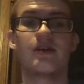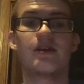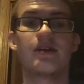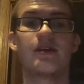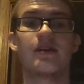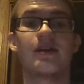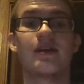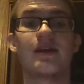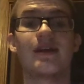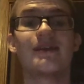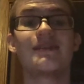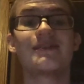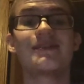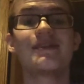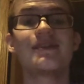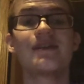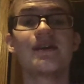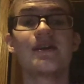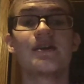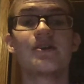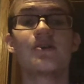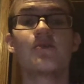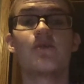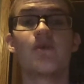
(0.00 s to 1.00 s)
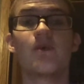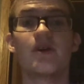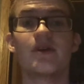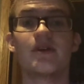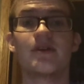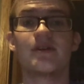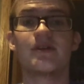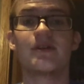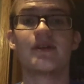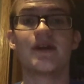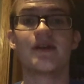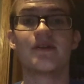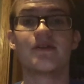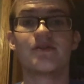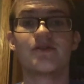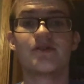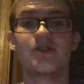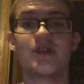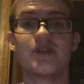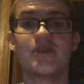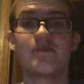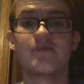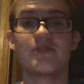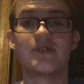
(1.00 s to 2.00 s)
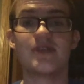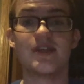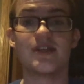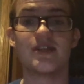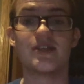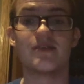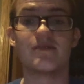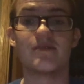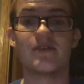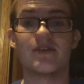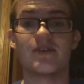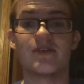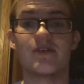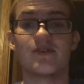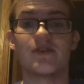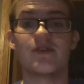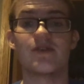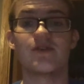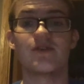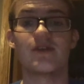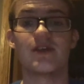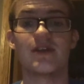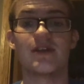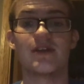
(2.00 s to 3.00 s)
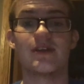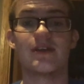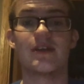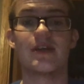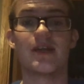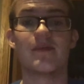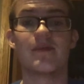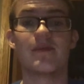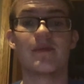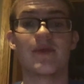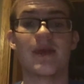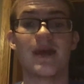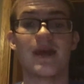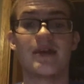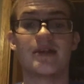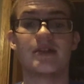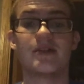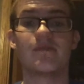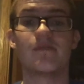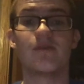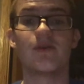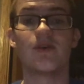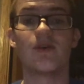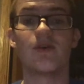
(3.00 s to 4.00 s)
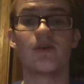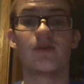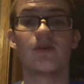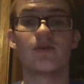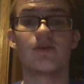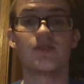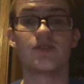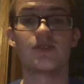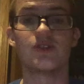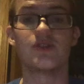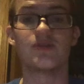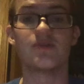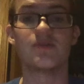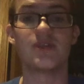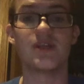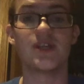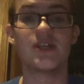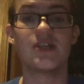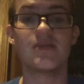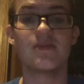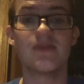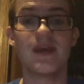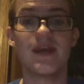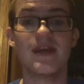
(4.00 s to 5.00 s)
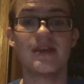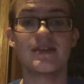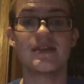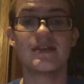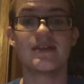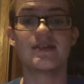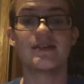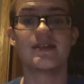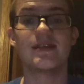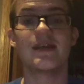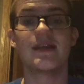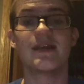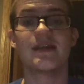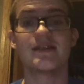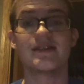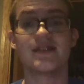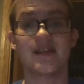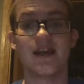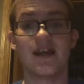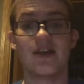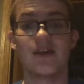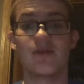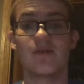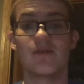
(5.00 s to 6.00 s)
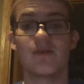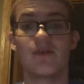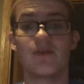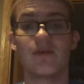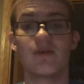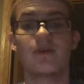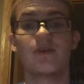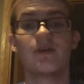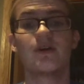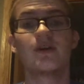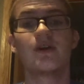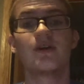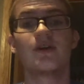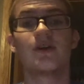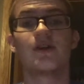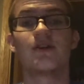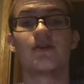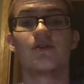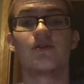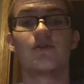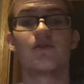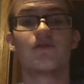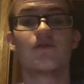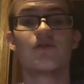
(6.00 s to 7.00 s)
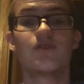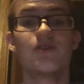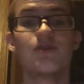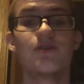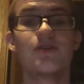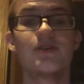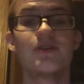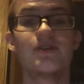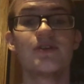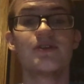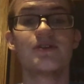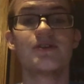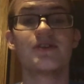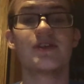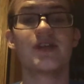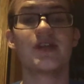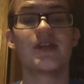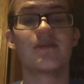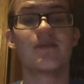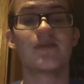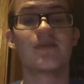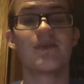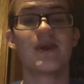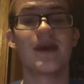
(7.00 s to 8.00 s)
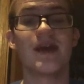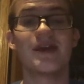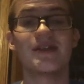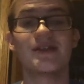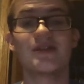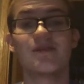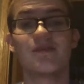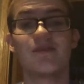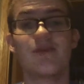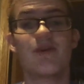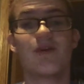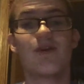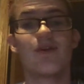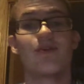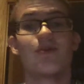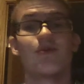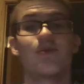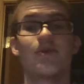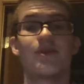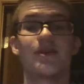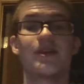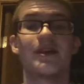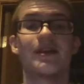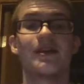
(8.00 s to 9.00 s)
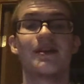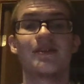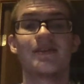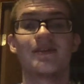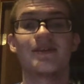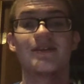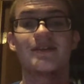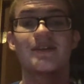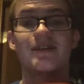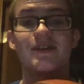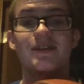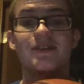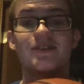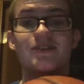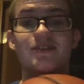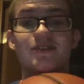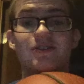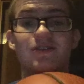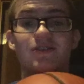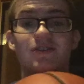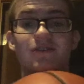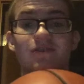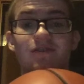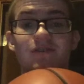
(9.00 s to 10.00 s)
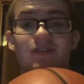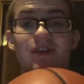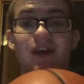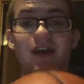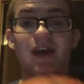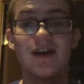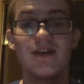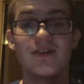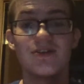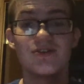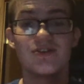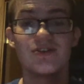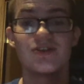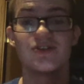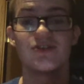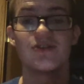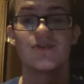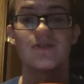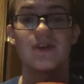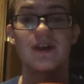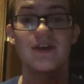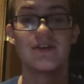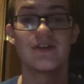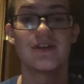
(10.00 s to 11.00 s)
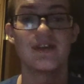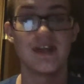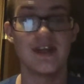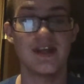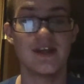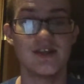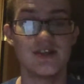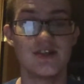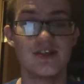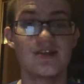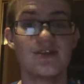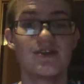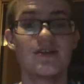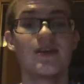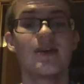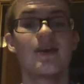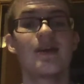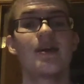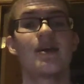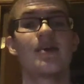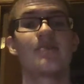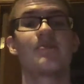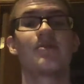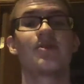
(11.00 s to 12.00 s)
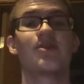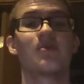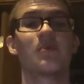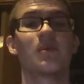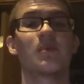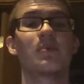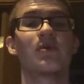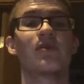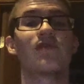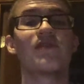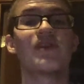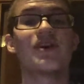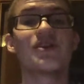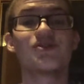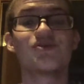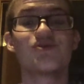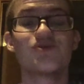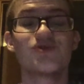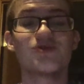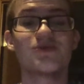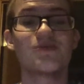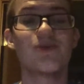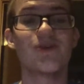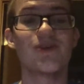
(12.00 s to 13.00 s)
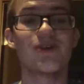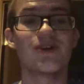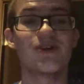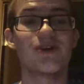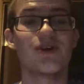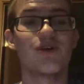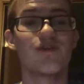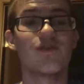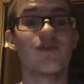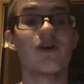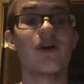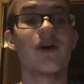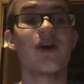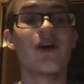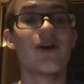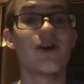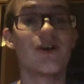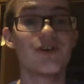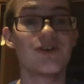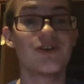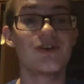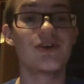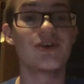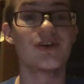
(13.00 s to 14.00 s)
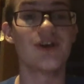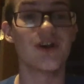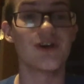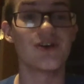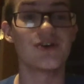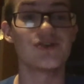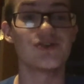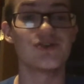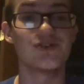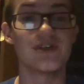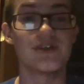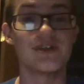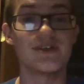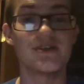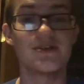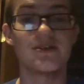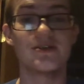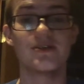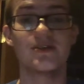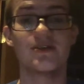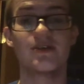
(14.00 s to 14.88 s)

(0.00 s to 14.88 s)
In 1891, Dr. James Naismith created the game of basketball, just peach baskets and a soccer ball. And in a few years, the game of basketball would gain the attention of colleges around the nation and become a professional sport in over 100 countries.